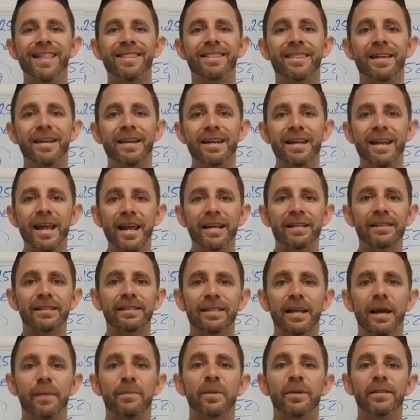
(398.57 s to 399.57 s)
The next
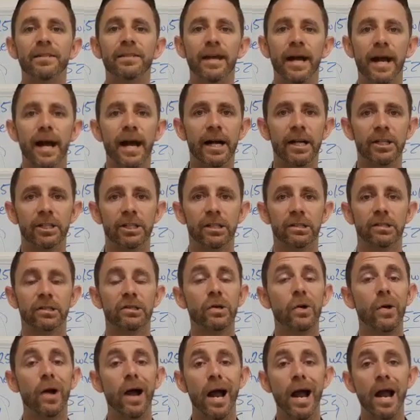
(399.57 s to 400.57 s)
step is action.
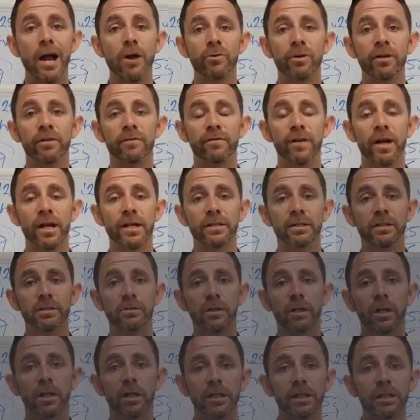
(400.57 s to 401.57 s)
So I would advise you
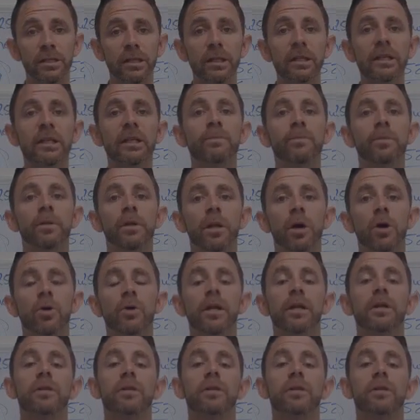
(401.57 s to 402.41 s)
click the link below.